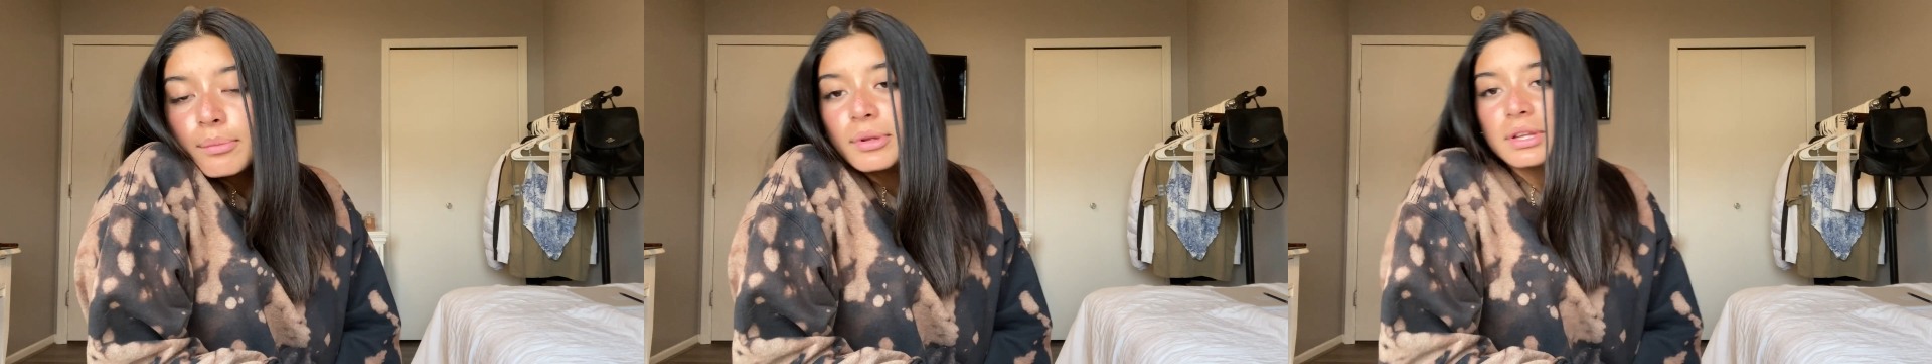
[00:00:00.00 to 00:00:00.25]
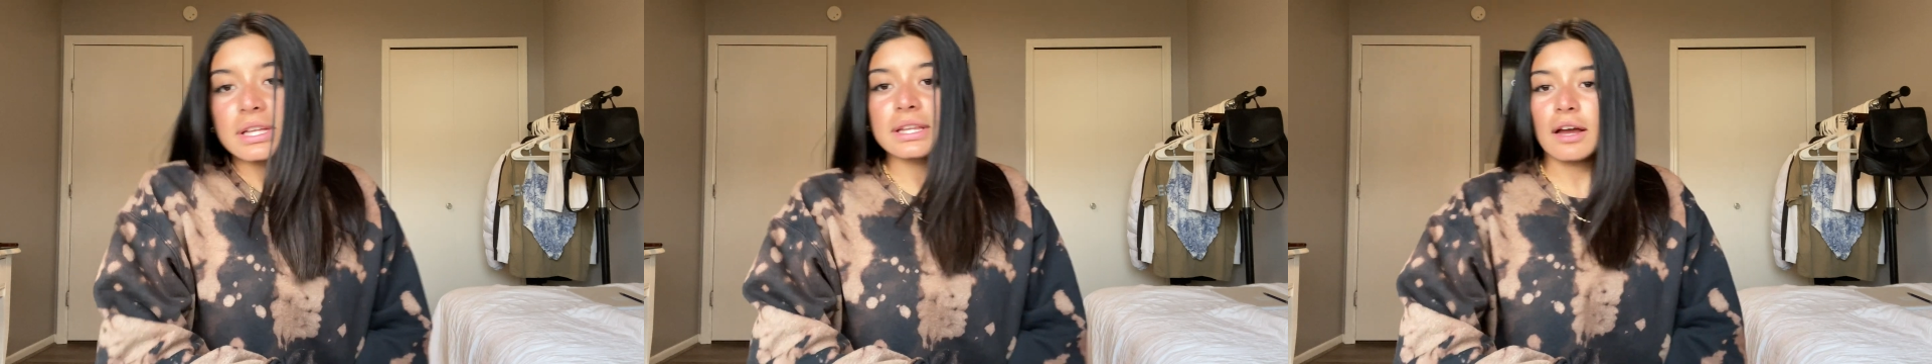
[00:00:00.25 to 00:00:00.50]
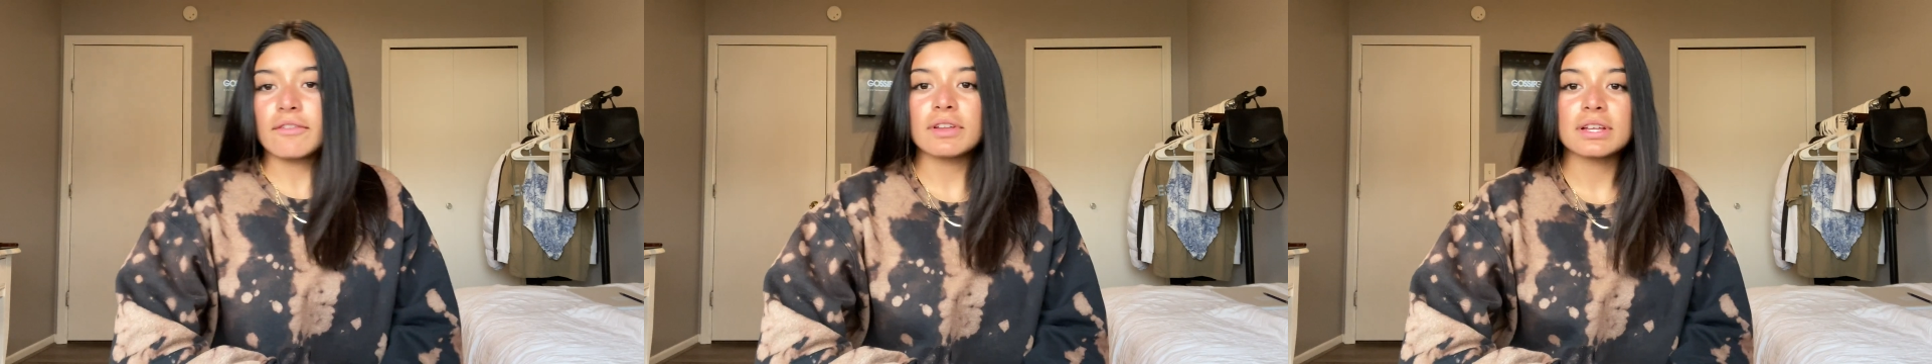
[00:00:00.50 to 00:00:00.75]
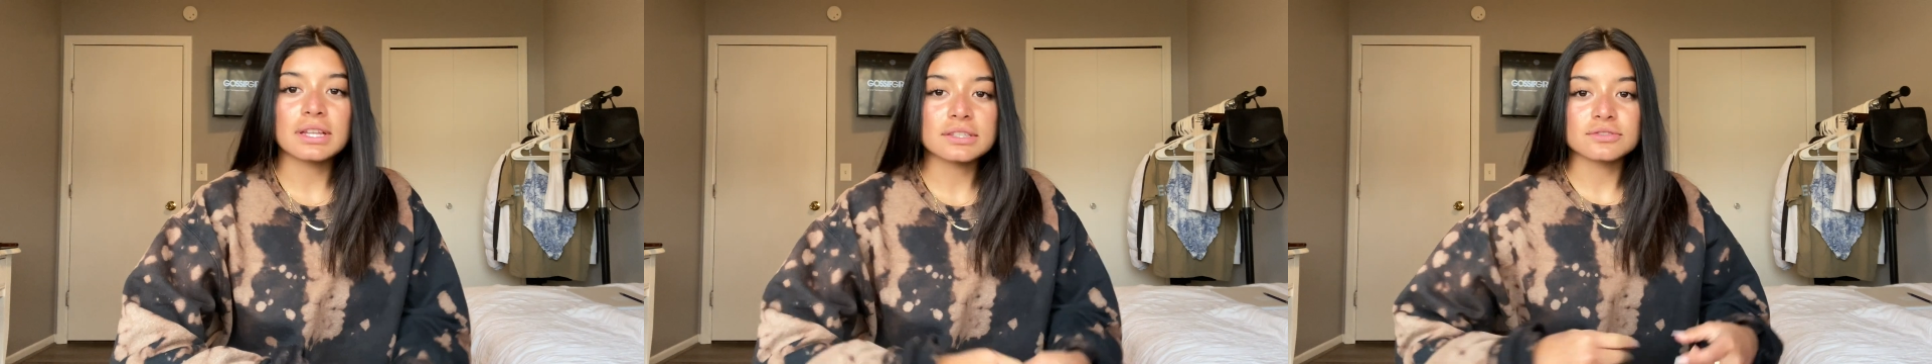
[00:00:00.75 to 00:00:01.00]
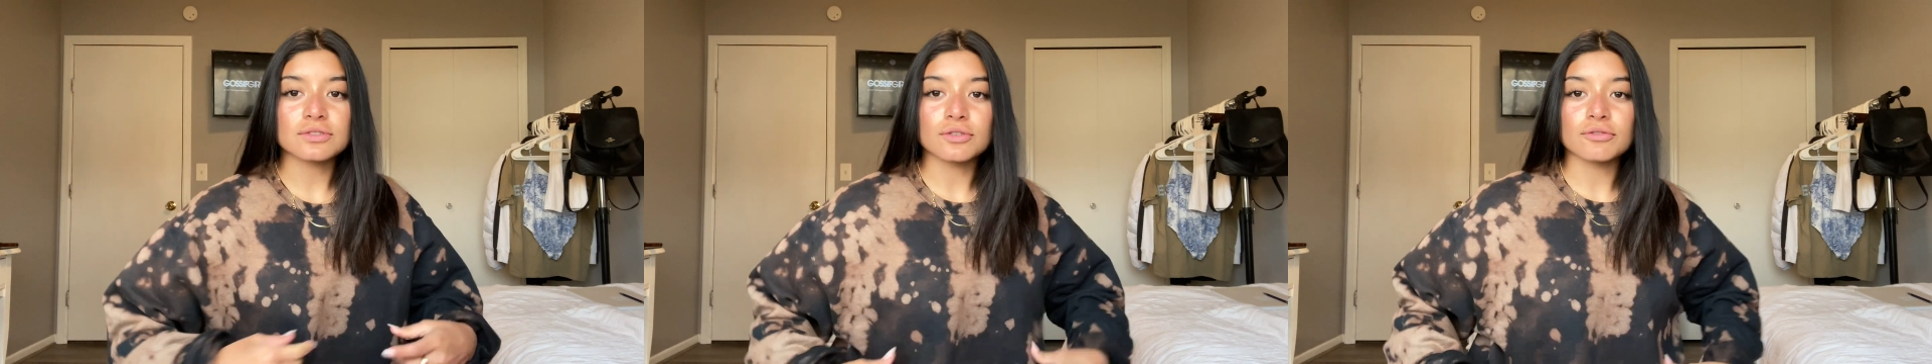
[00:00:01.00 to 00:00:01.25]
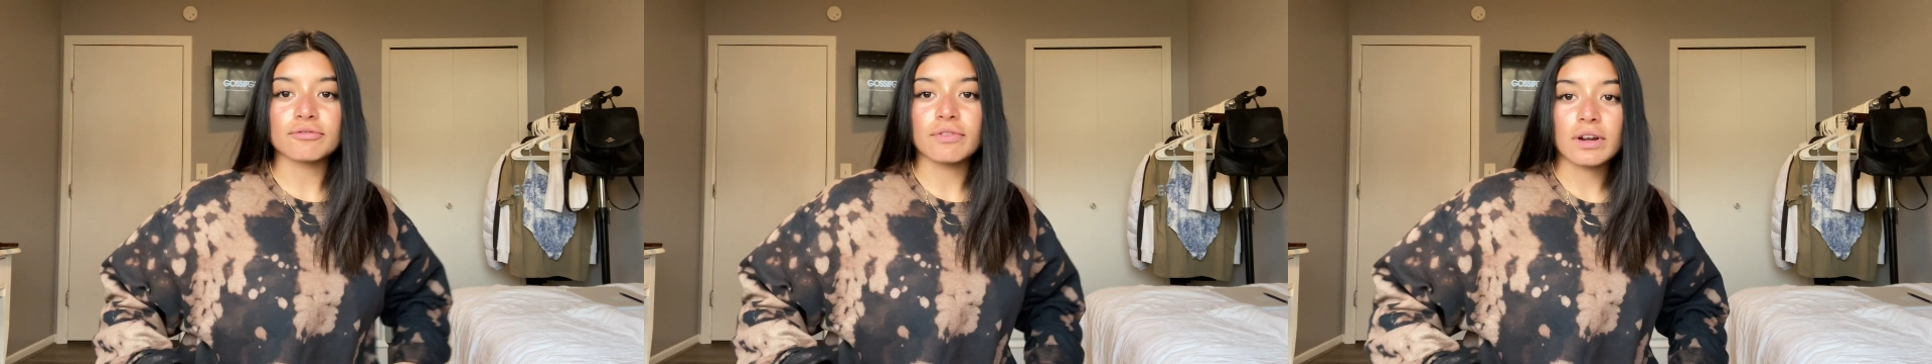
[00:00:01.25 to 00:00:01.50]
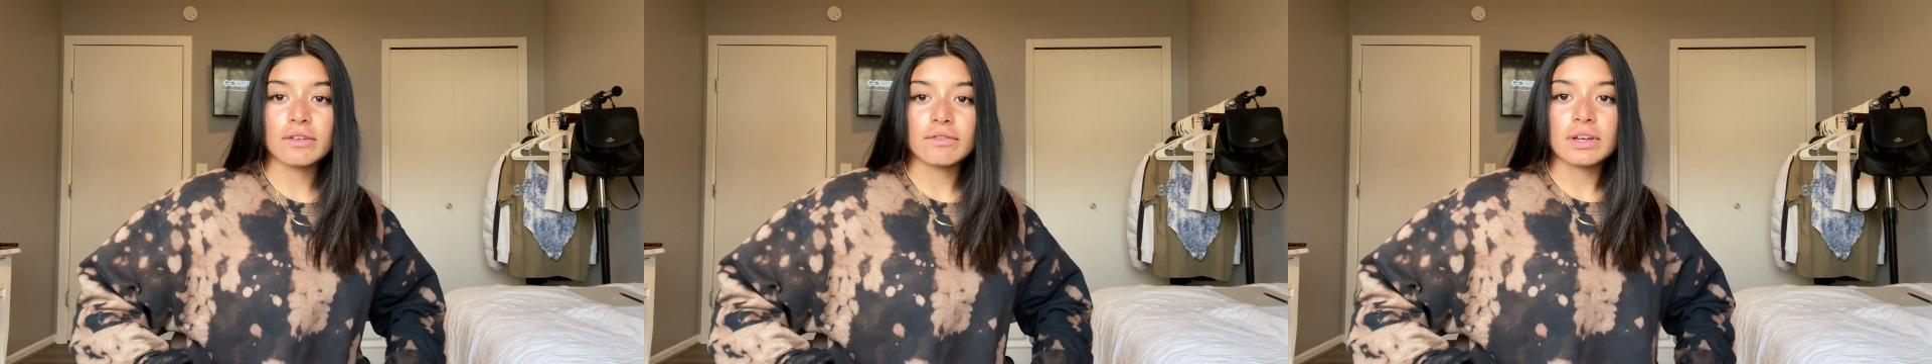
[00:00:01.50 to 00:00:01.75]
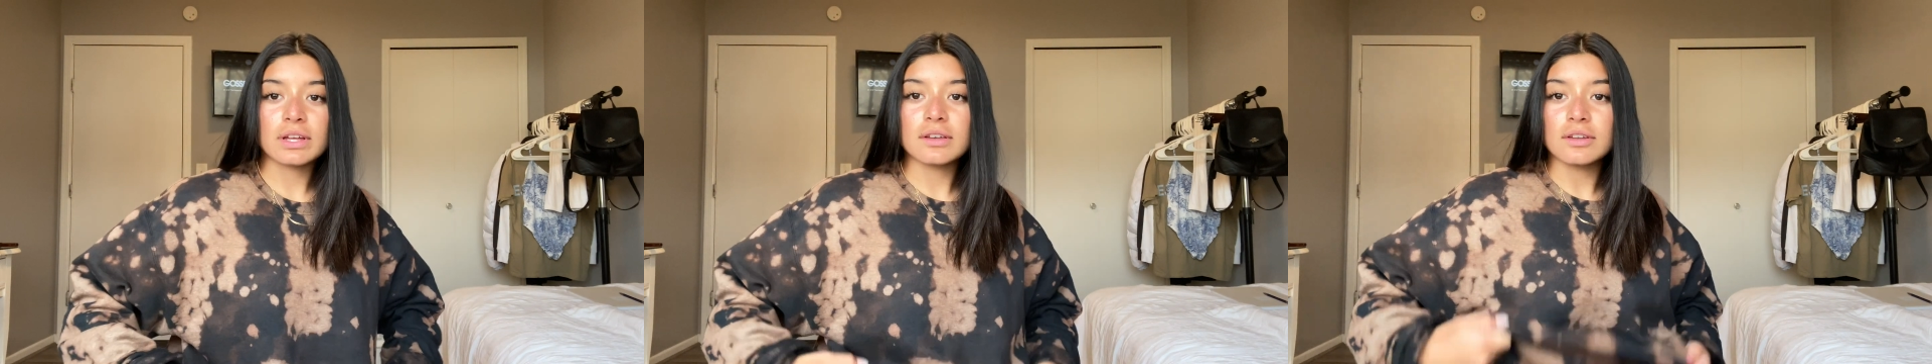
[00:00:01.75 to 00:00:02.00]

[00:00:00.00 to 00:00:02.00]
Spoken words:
but like I feel like that's the whole fun of it.